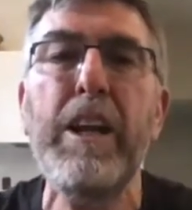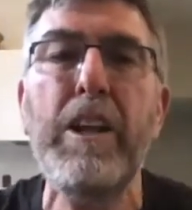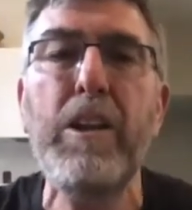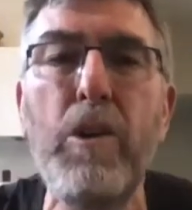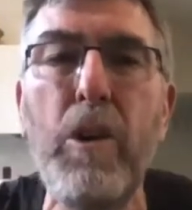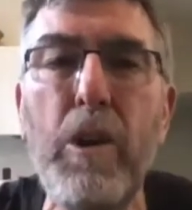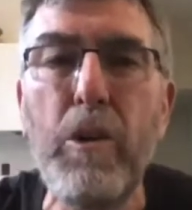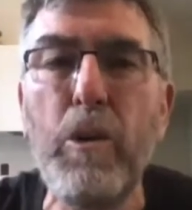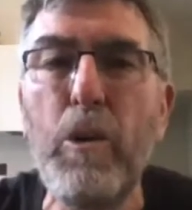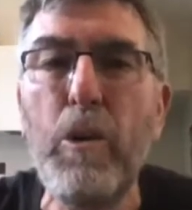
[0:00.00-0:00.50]

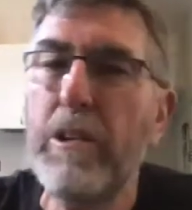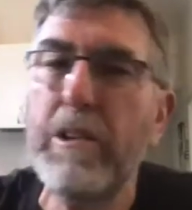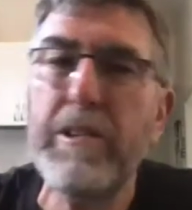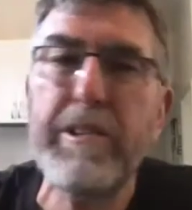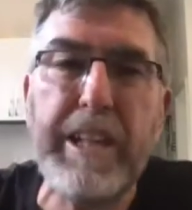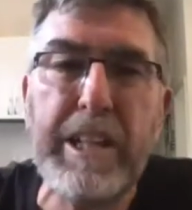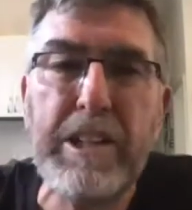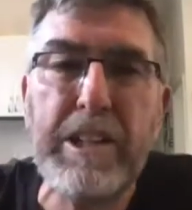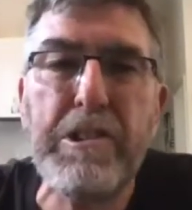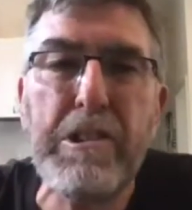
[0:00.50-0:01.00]
not all the
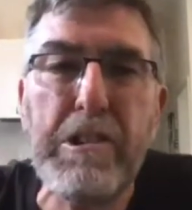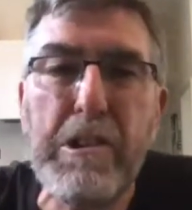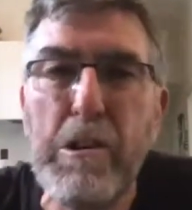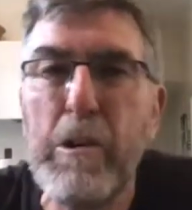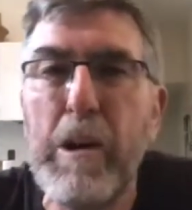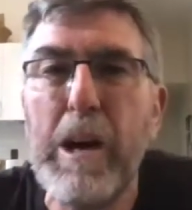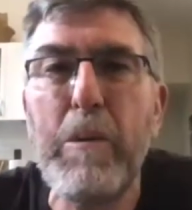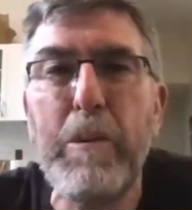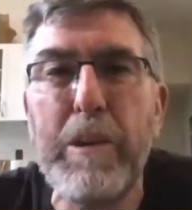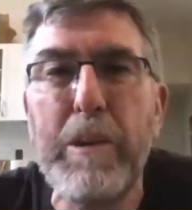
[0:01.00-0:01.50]
things you
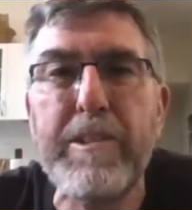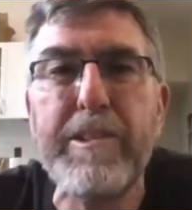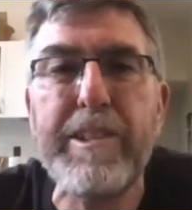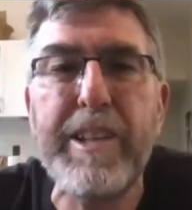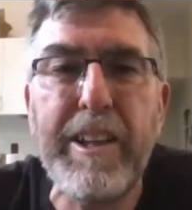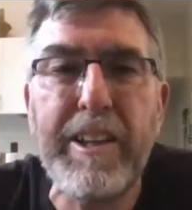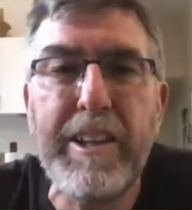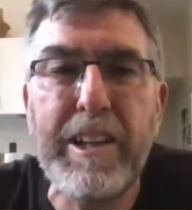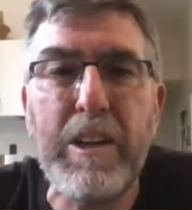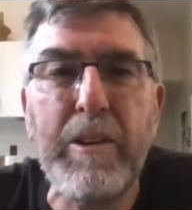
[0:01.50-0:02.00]
grew up with
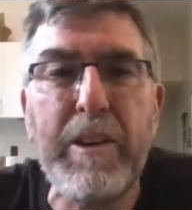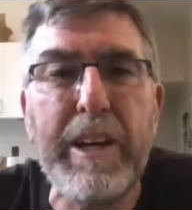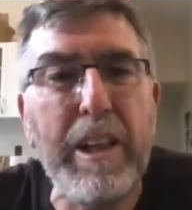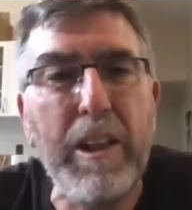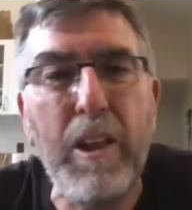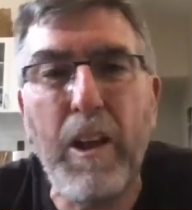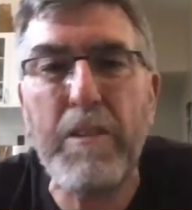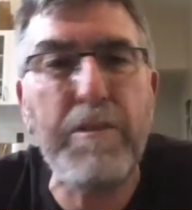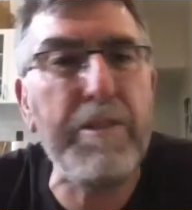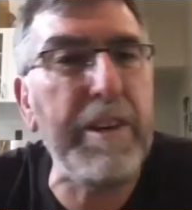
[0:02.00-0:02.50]
telling you how
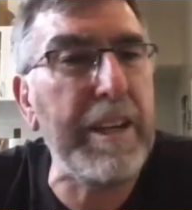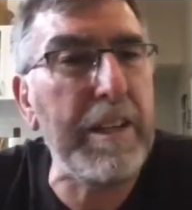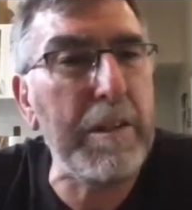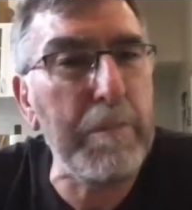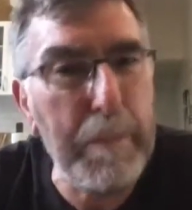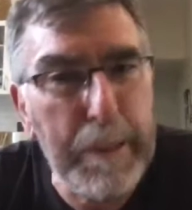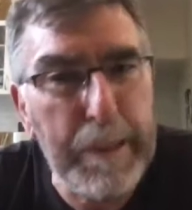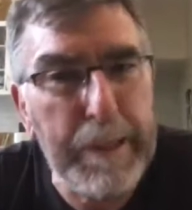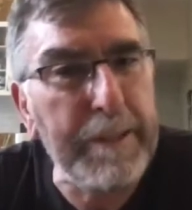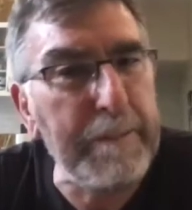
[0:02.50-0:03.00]
life had to
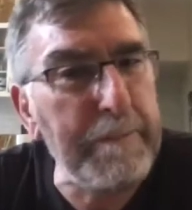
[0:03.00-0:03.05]
be.